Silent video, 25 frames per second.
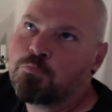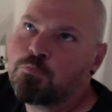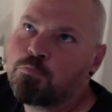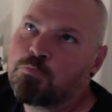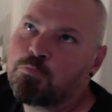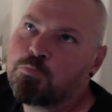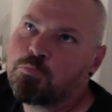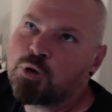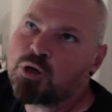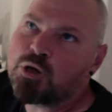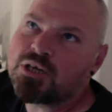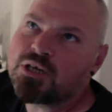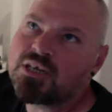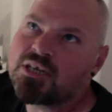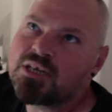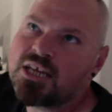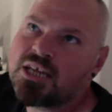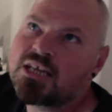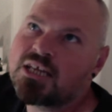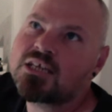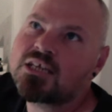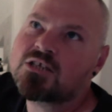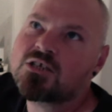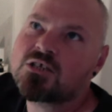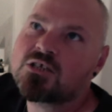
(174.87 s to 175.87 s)
but
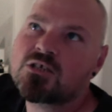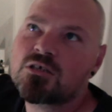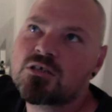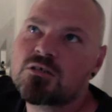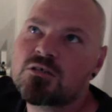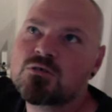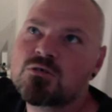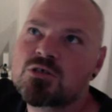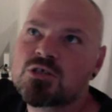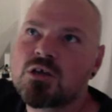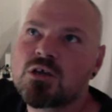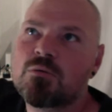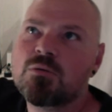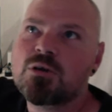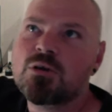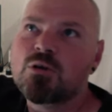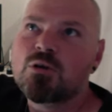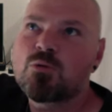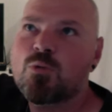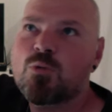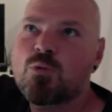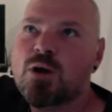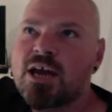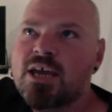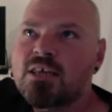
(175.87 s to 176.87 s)
needed to do so in a
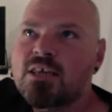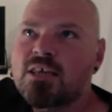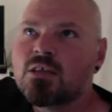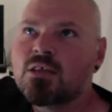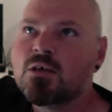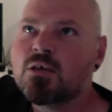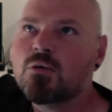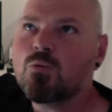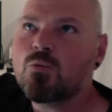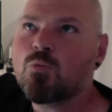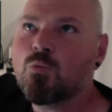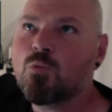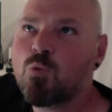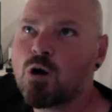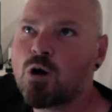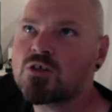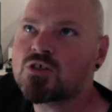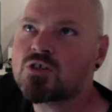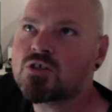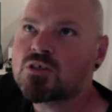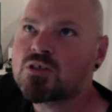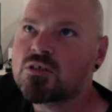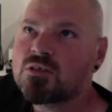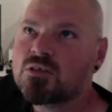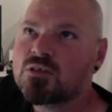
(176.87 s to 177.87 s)
way that
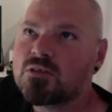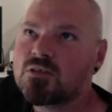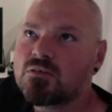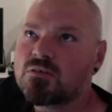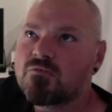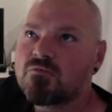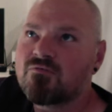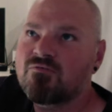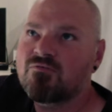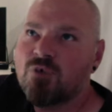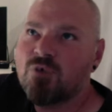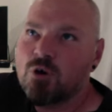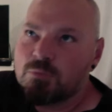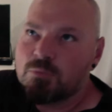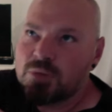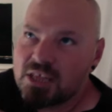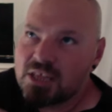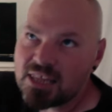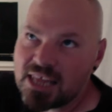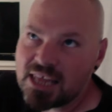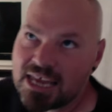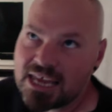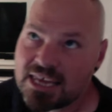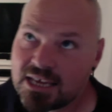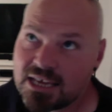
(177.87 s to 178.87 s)
wasn't
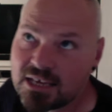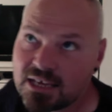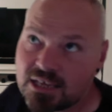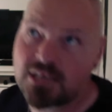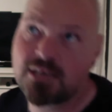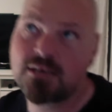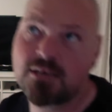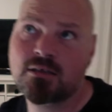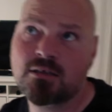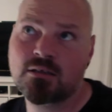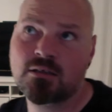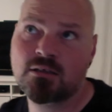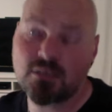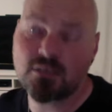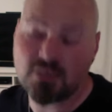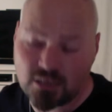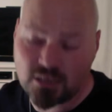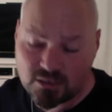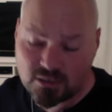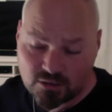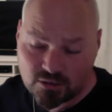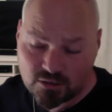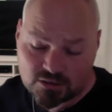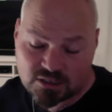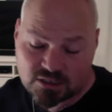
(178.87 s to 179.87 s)
formulaic, that
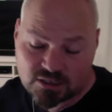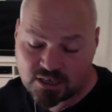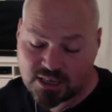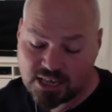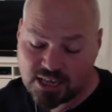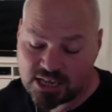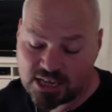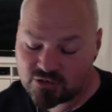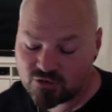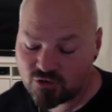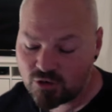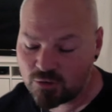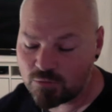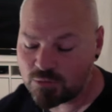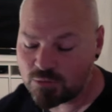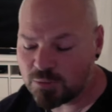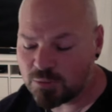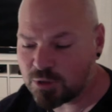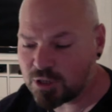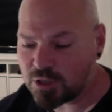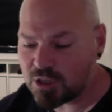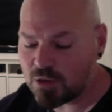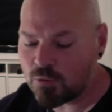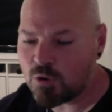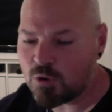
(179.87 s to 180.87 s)
classroom
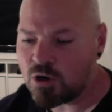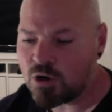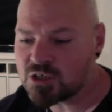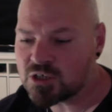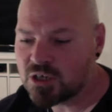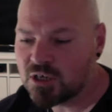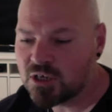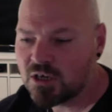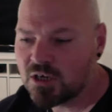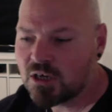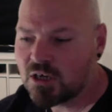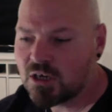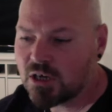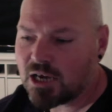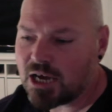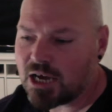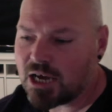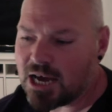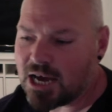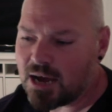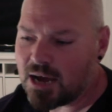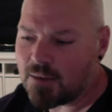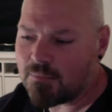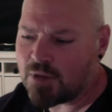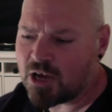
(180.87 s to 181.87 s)
typically was,
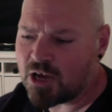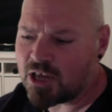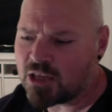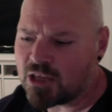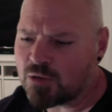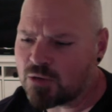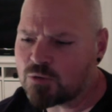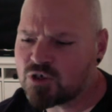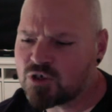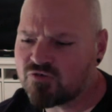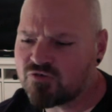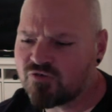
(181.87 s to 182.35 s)
um, and that was